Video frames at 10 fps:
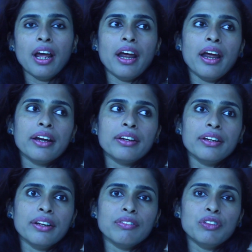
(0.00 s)

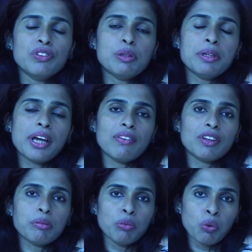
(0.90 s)
and we will be
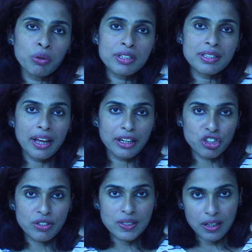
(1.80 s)
having more
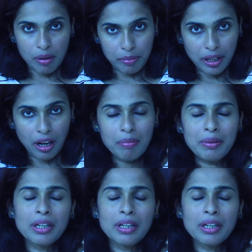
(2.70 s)
sections coming up.